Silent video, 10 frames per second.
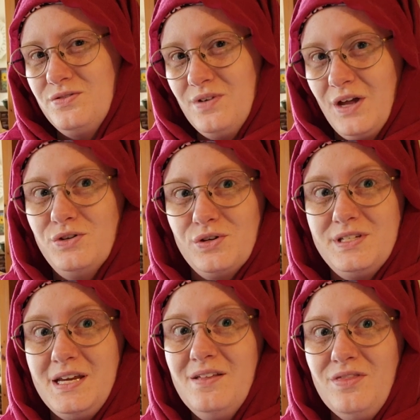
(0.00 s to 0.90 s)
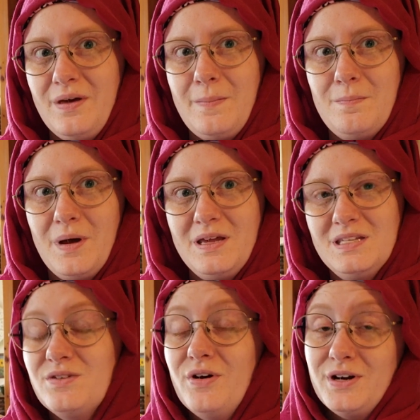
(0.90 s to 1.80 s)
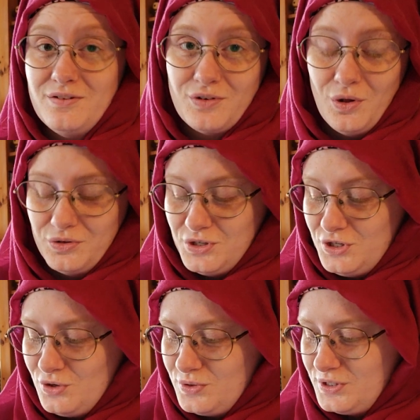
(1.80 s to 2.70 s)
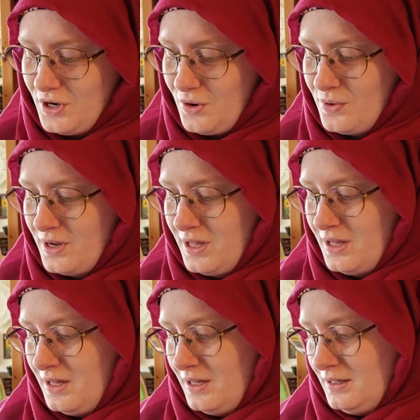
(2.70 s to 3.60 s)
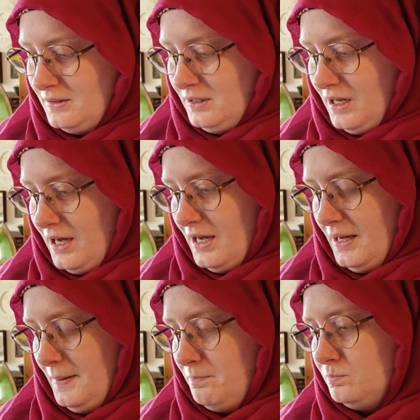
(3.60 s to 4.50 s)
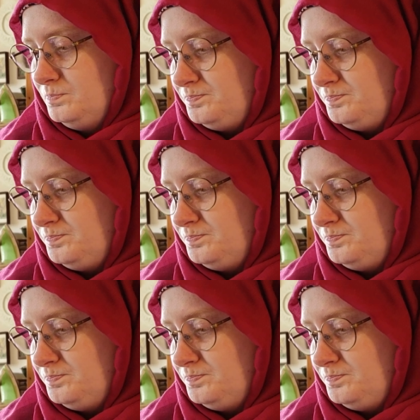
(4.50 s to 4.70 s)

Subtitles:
understand them, but it's very difficult to do so. Um,